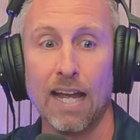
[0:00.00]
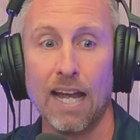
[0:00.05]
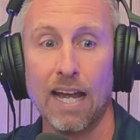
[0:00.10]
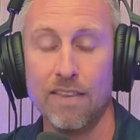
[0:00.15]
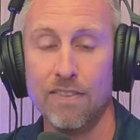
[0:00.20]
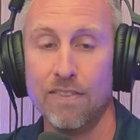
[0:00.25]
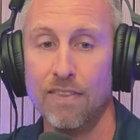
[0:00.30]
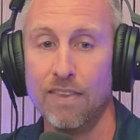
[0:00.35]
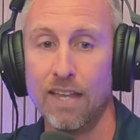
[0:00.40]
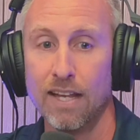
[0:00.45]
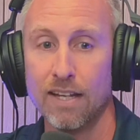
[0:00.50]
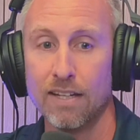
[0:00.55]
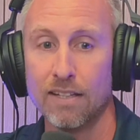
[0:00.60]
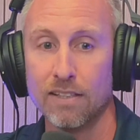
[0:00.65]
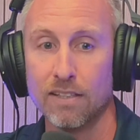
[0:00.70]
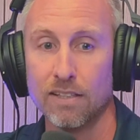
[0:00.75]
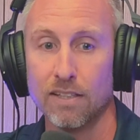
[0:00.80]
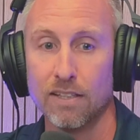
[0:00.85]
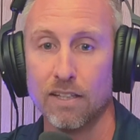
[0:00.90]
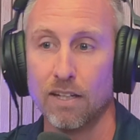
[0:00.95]
And
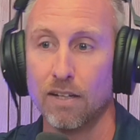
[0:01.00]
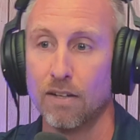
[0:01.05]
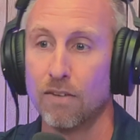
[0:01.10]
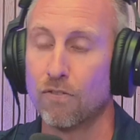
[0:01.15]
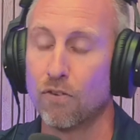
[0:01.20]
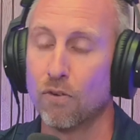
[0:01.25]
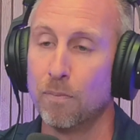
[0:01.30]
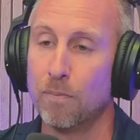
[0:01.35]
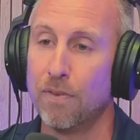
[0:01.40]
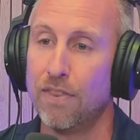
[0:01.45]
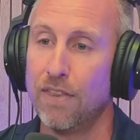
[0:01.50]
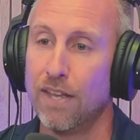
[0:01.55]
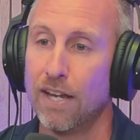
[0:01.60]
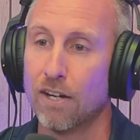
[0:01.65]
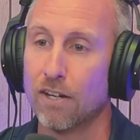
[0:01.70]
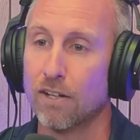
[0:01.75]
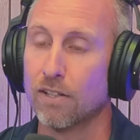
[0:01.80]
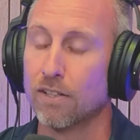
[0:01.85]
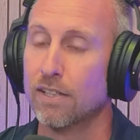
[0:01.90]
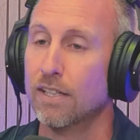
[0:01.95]
then from
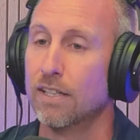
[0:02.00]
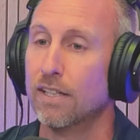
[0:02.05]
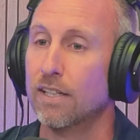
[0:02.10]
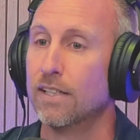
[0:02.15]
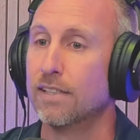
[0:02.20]
there,